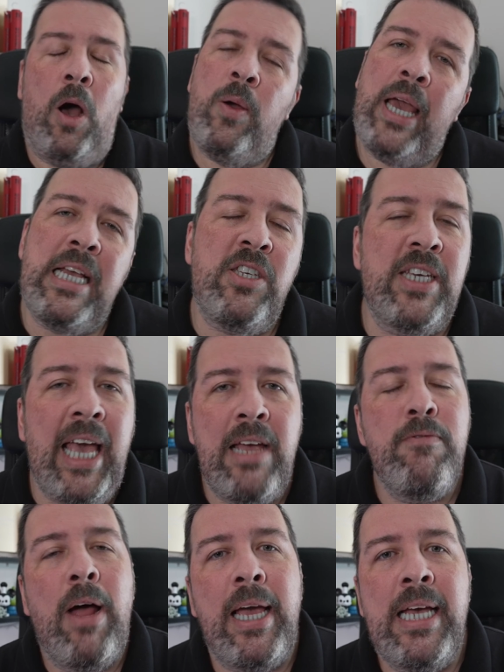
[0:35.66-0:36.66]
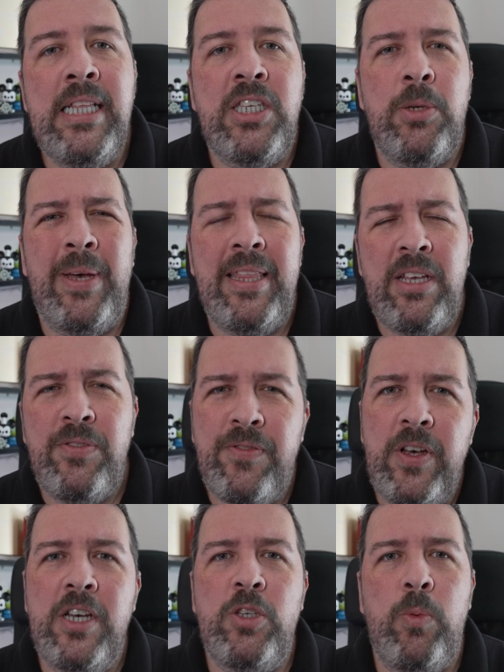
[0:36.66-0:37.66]
Okay, so getting right into it, this
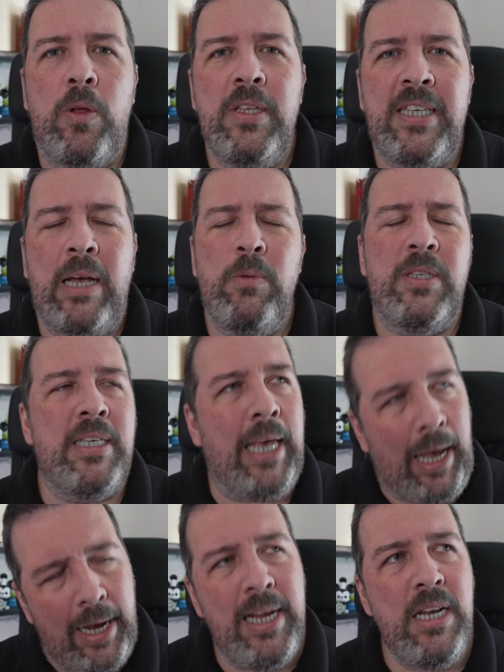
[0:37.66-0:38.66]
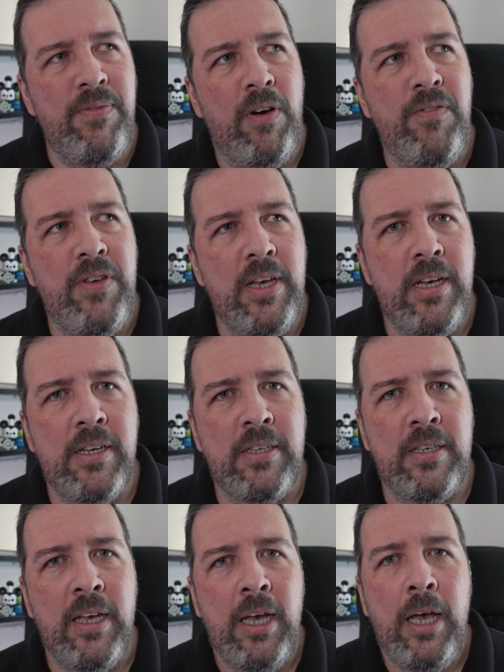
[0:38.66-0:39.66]
first one sounds kind of
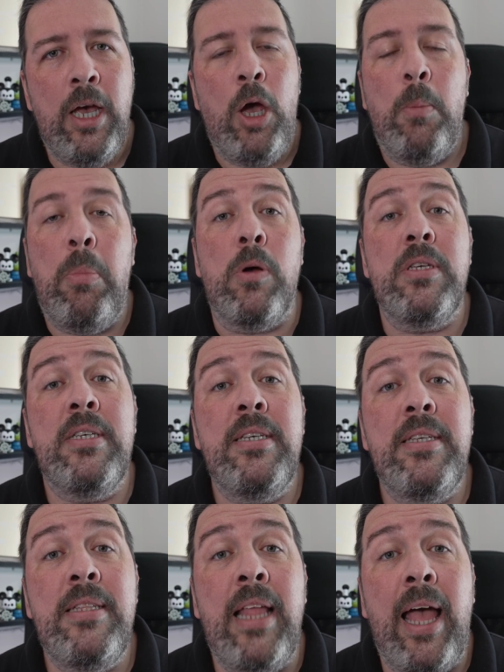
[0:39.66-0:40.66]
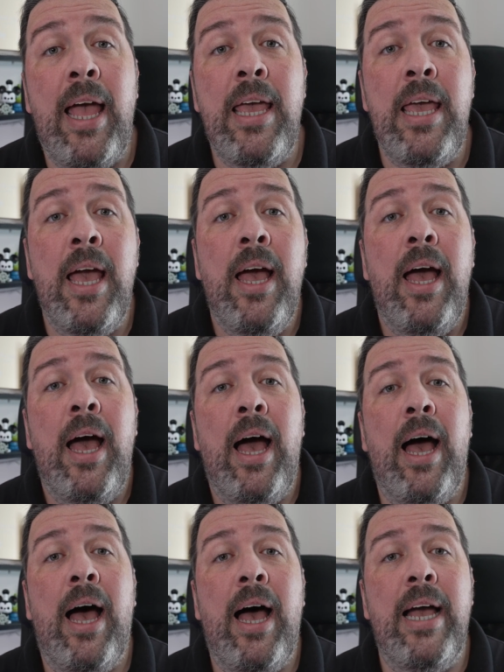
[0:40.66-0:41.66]
obvious, but stay
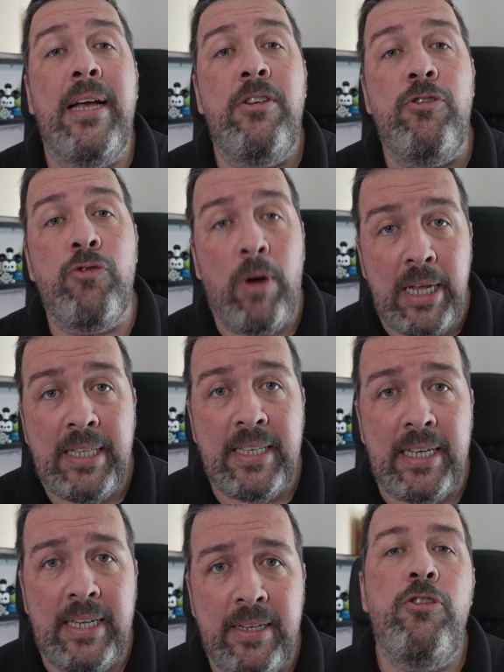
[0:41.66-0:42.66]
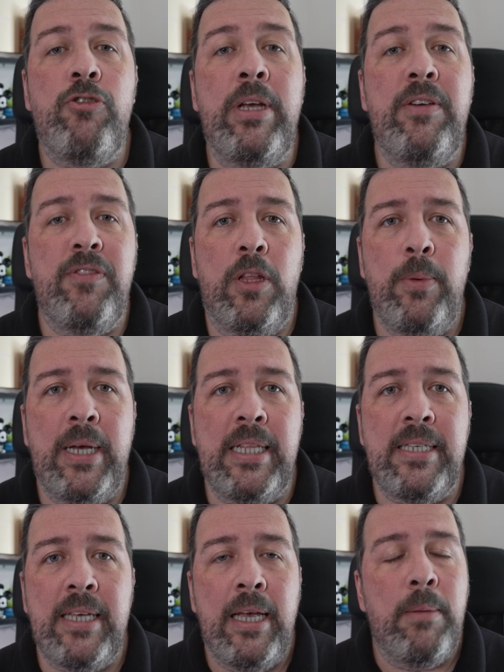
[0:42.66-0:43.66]
hydrated. Drink
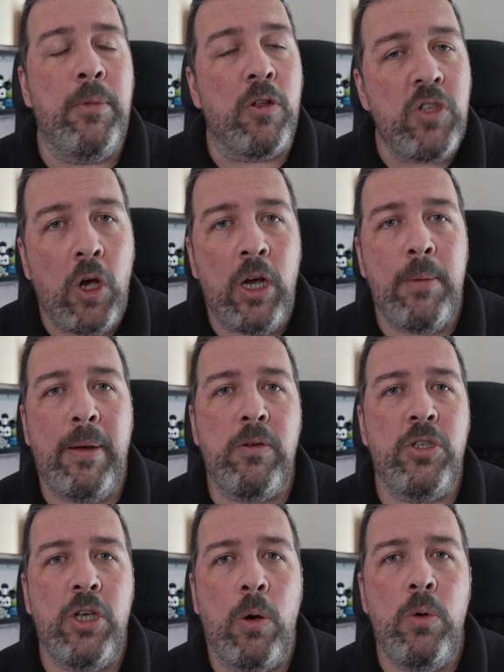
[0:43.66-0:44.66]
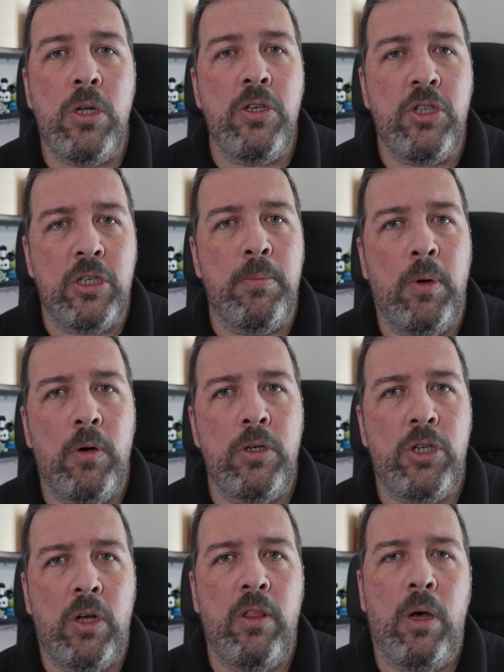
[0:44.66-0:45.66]
fluids. Not talking about sodas so
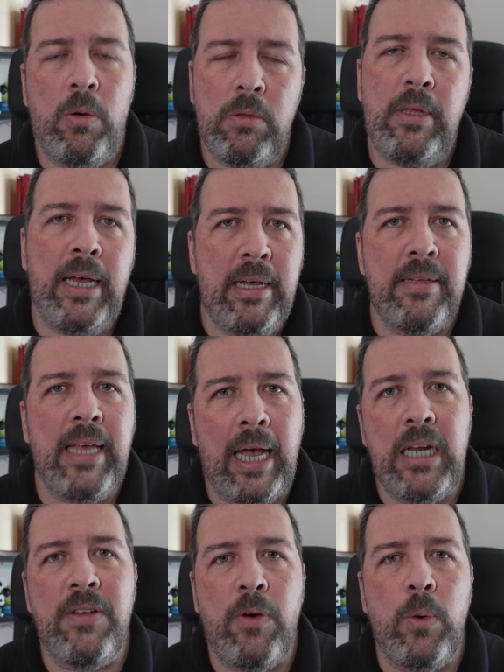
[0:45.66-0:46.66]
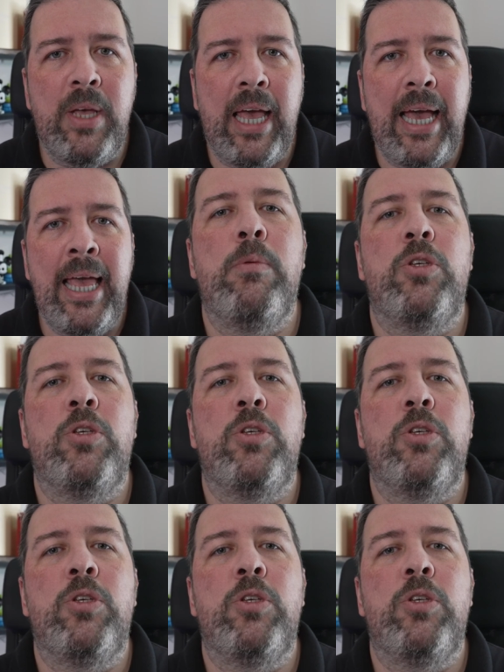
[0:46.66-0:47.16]
much, although they're kind of okay.